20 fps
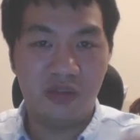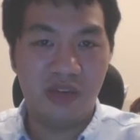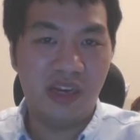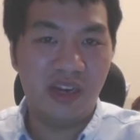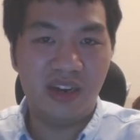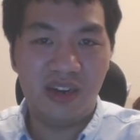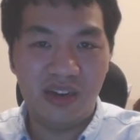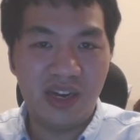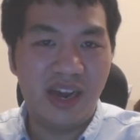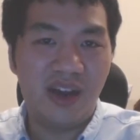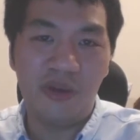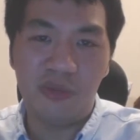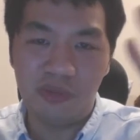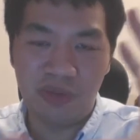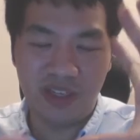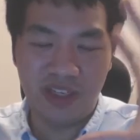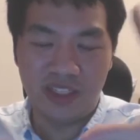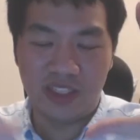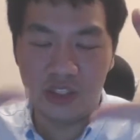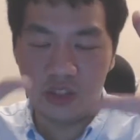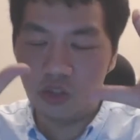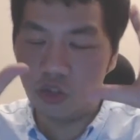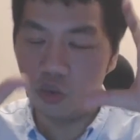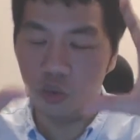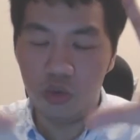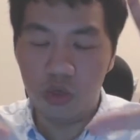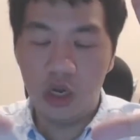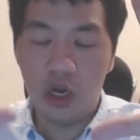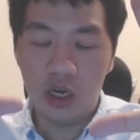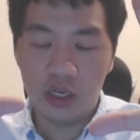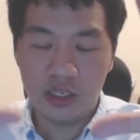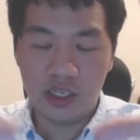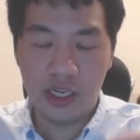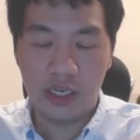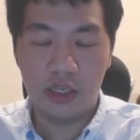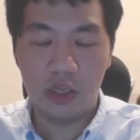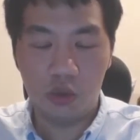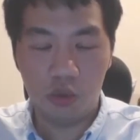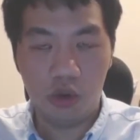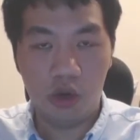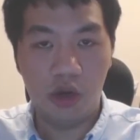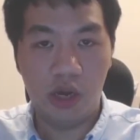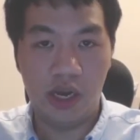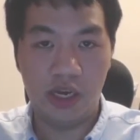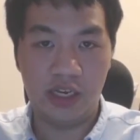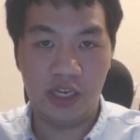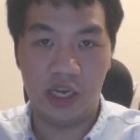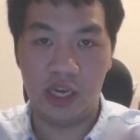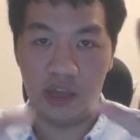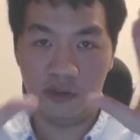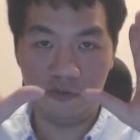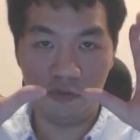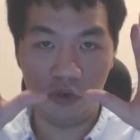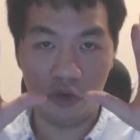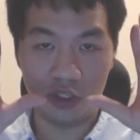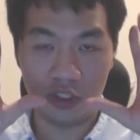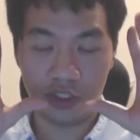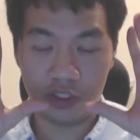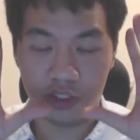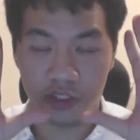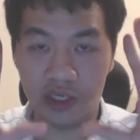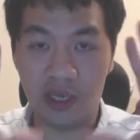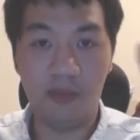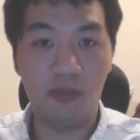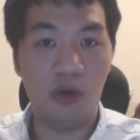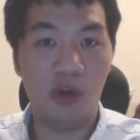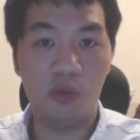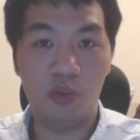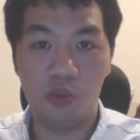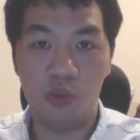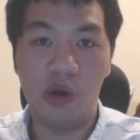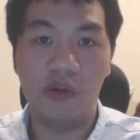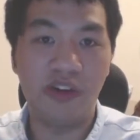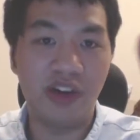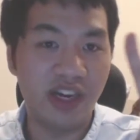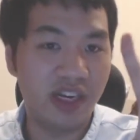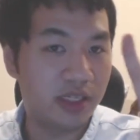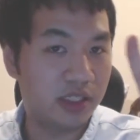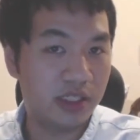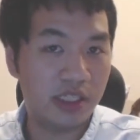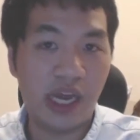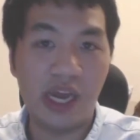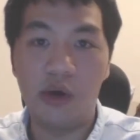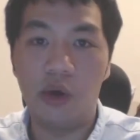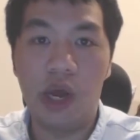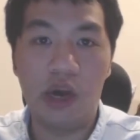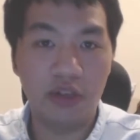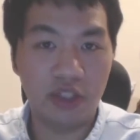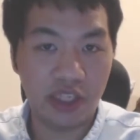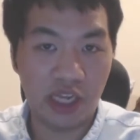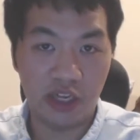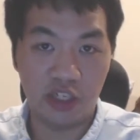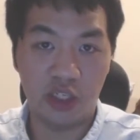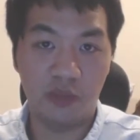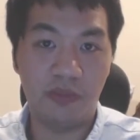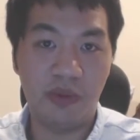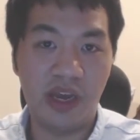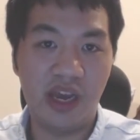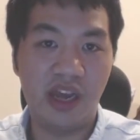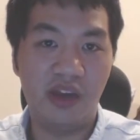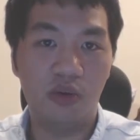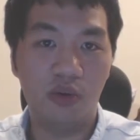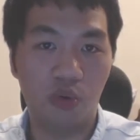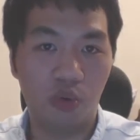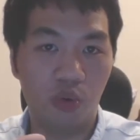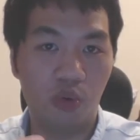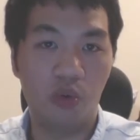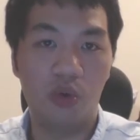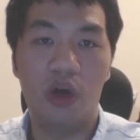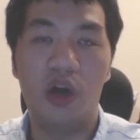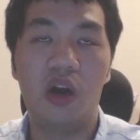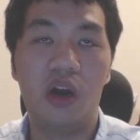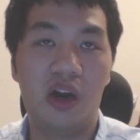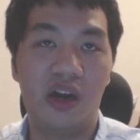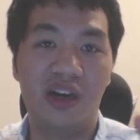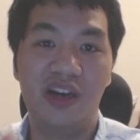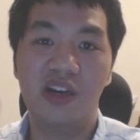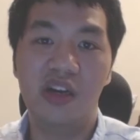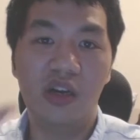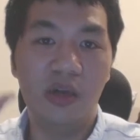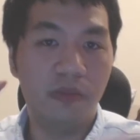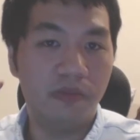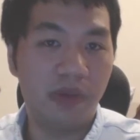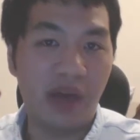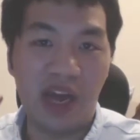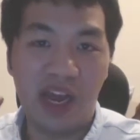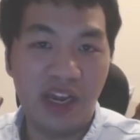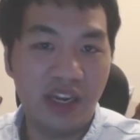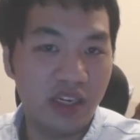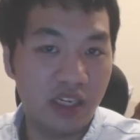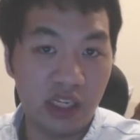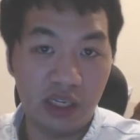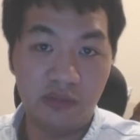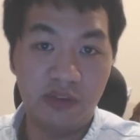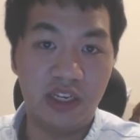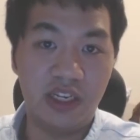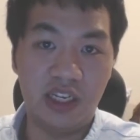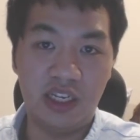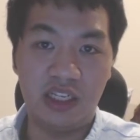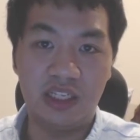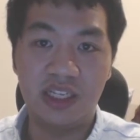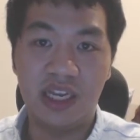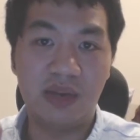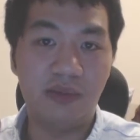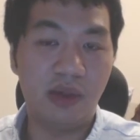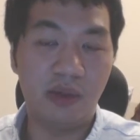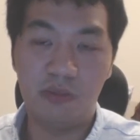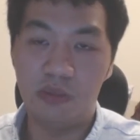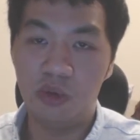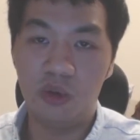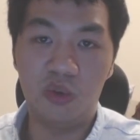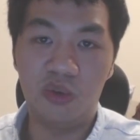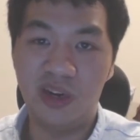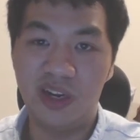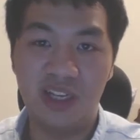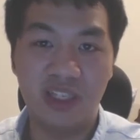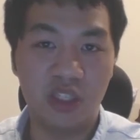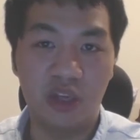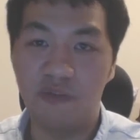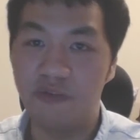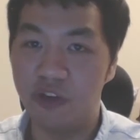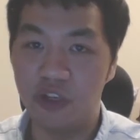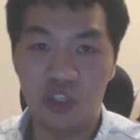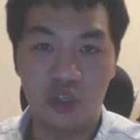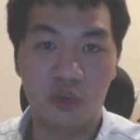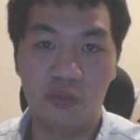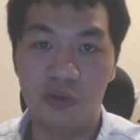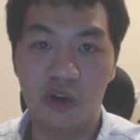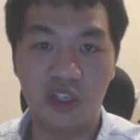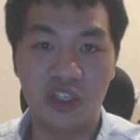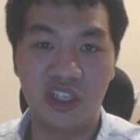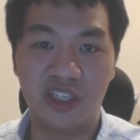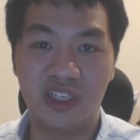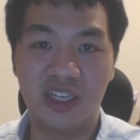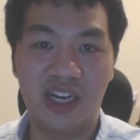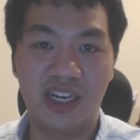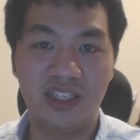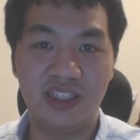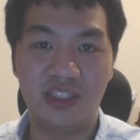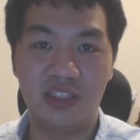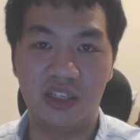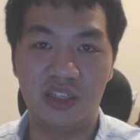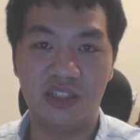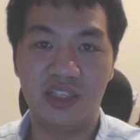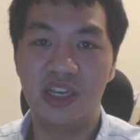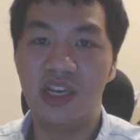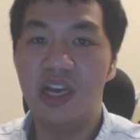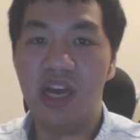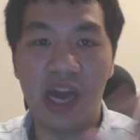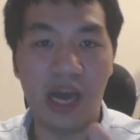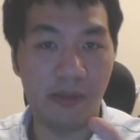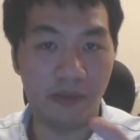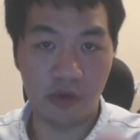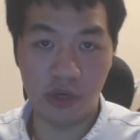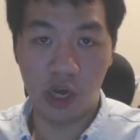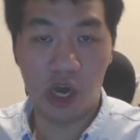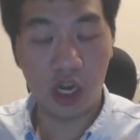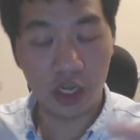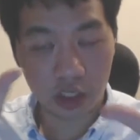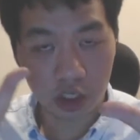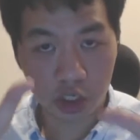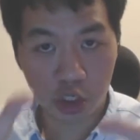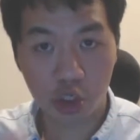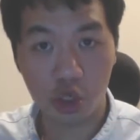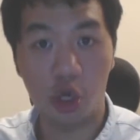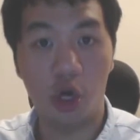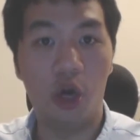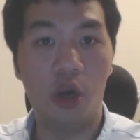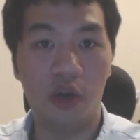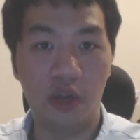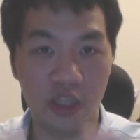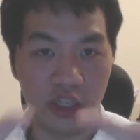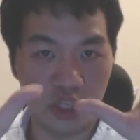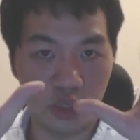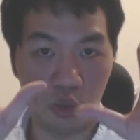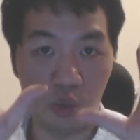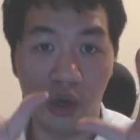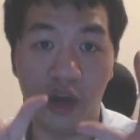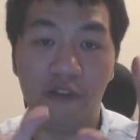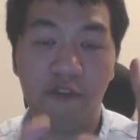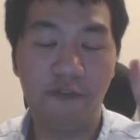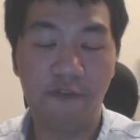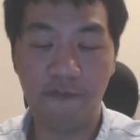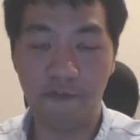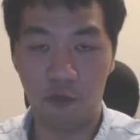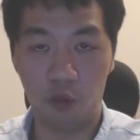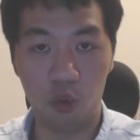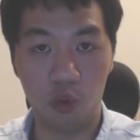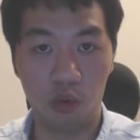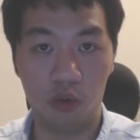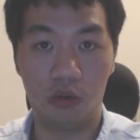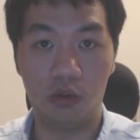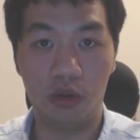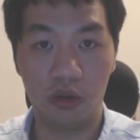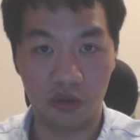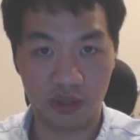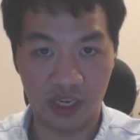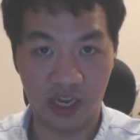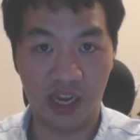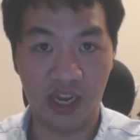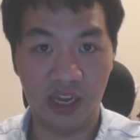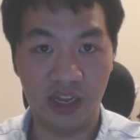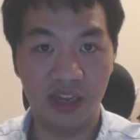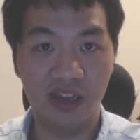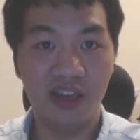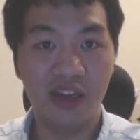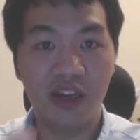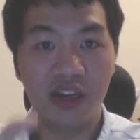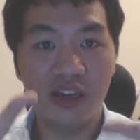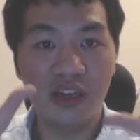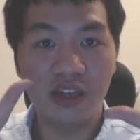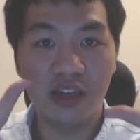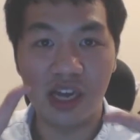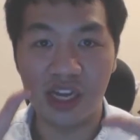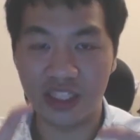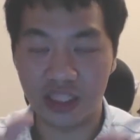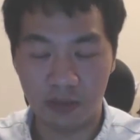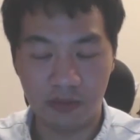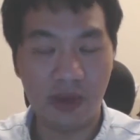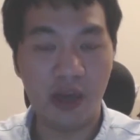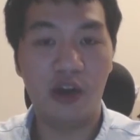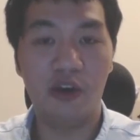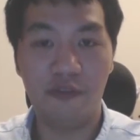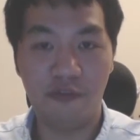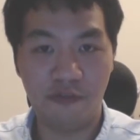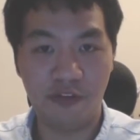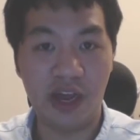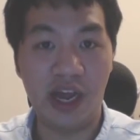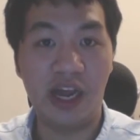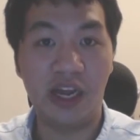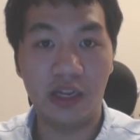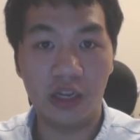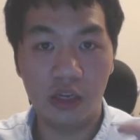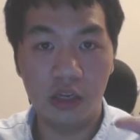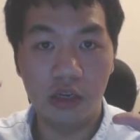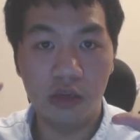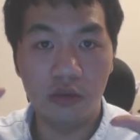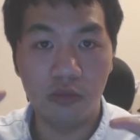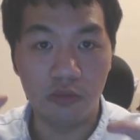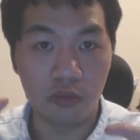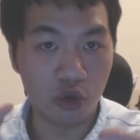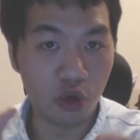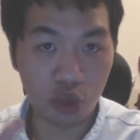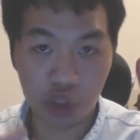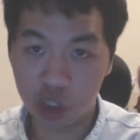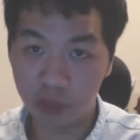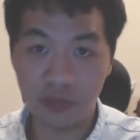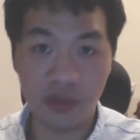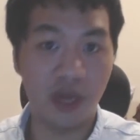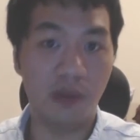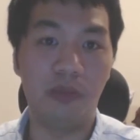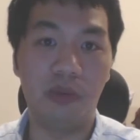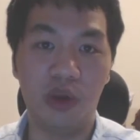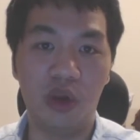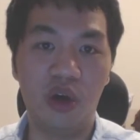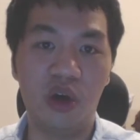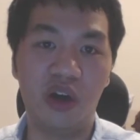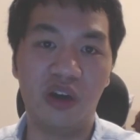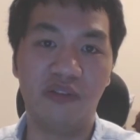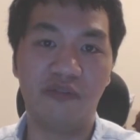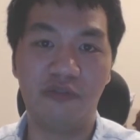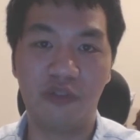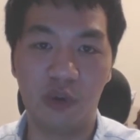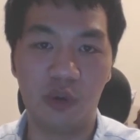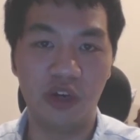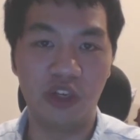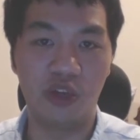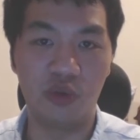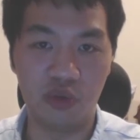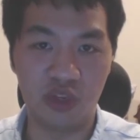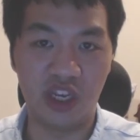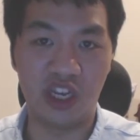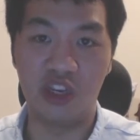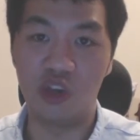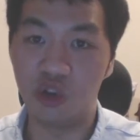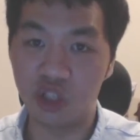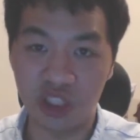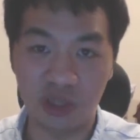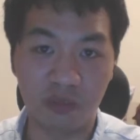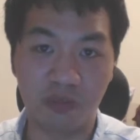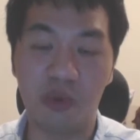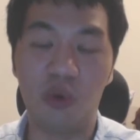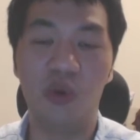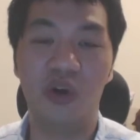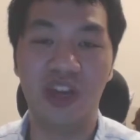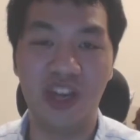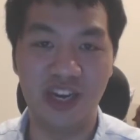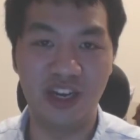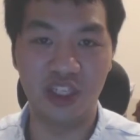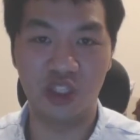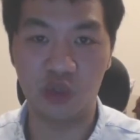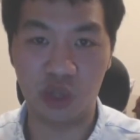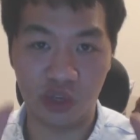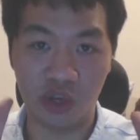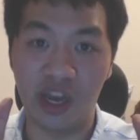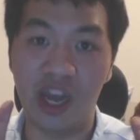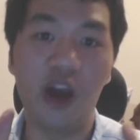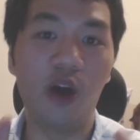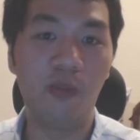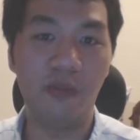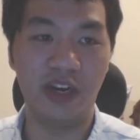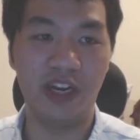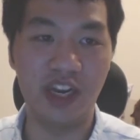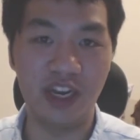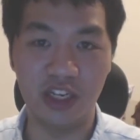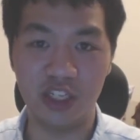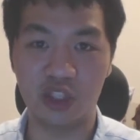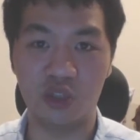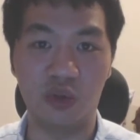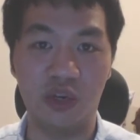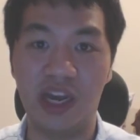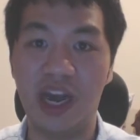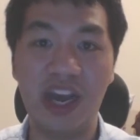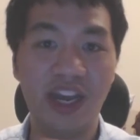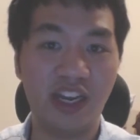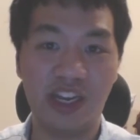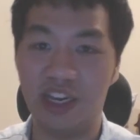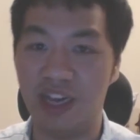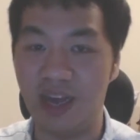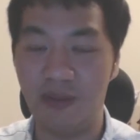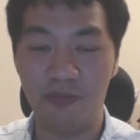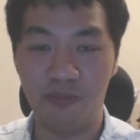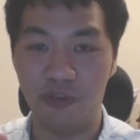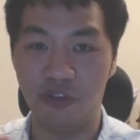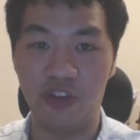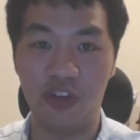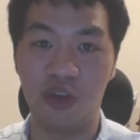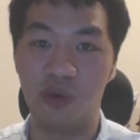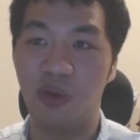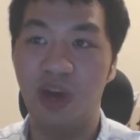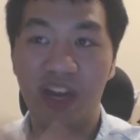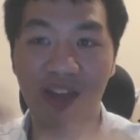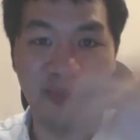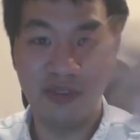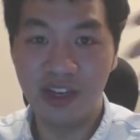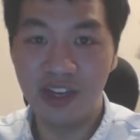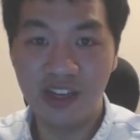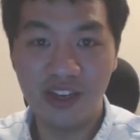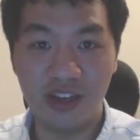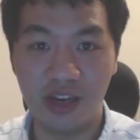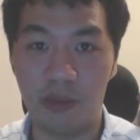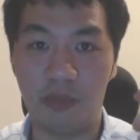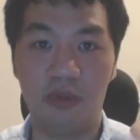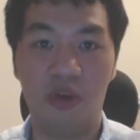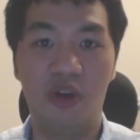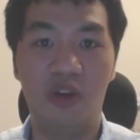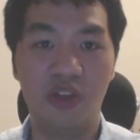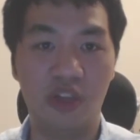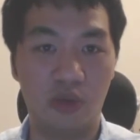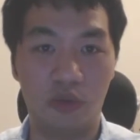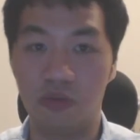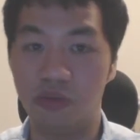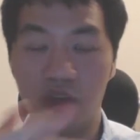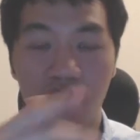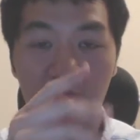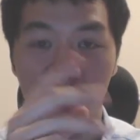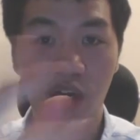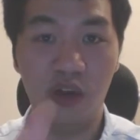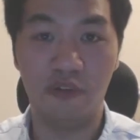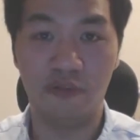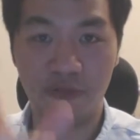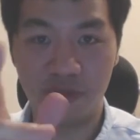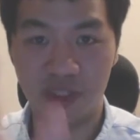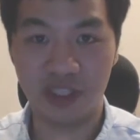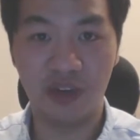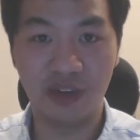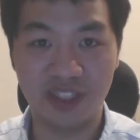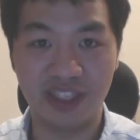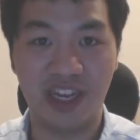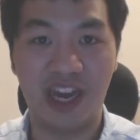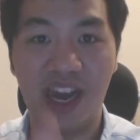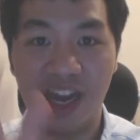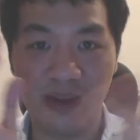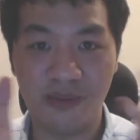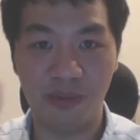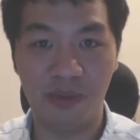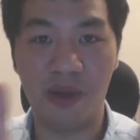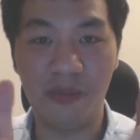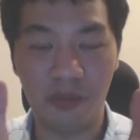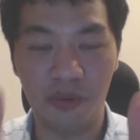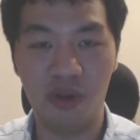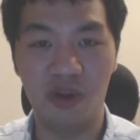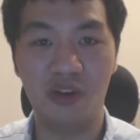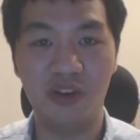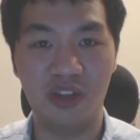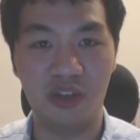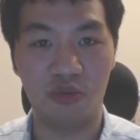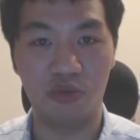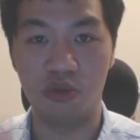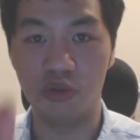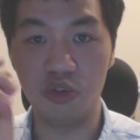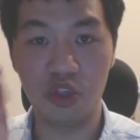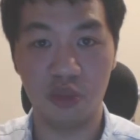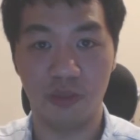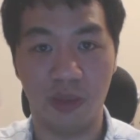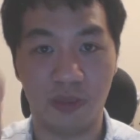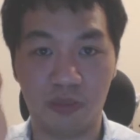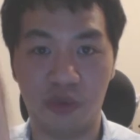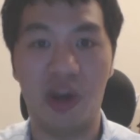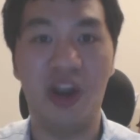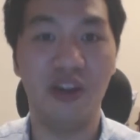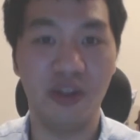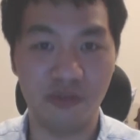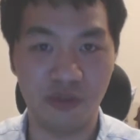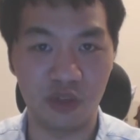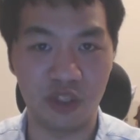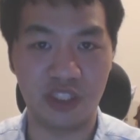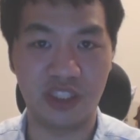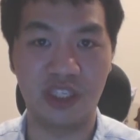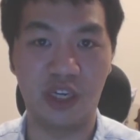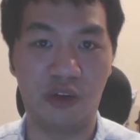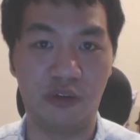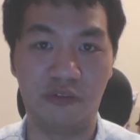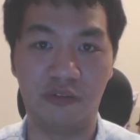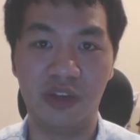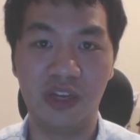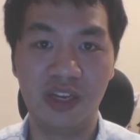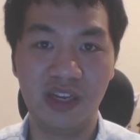No, please do not get the wrong idea. If you're someone, whether inside or outside Japan, who are buying DVDs, anime Blu-rays, official merchandises, I'm not calling you a fool, okay? As a matter of fact, you should be applauded for what you did. You're supporting the industry. You're helping the industry. I clap for you. I applaud you. No, seriously, I applaud you. You should be proud of yourself.